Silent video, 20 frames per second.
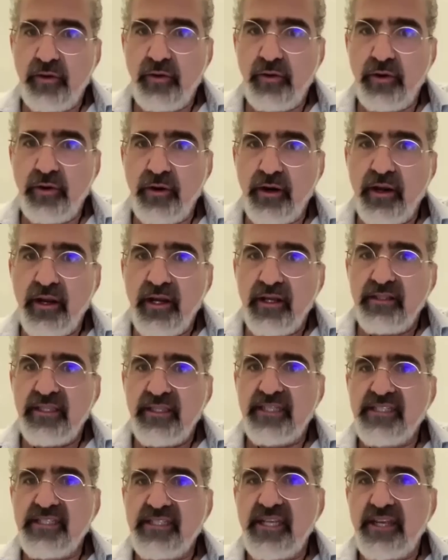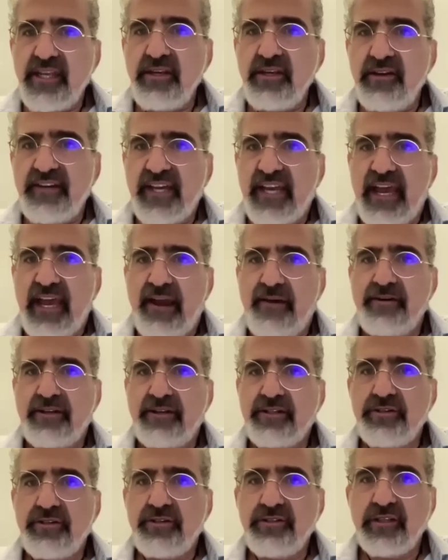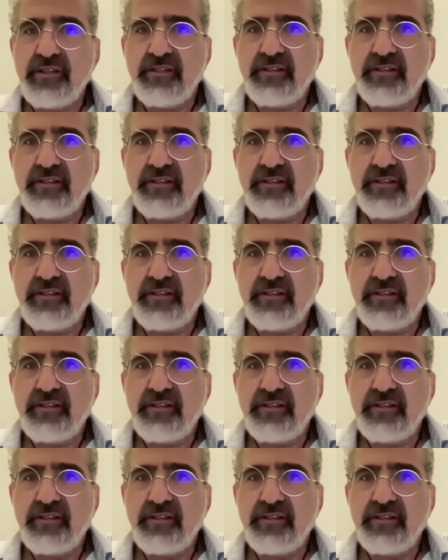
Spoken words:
Or let's say you have a character who's a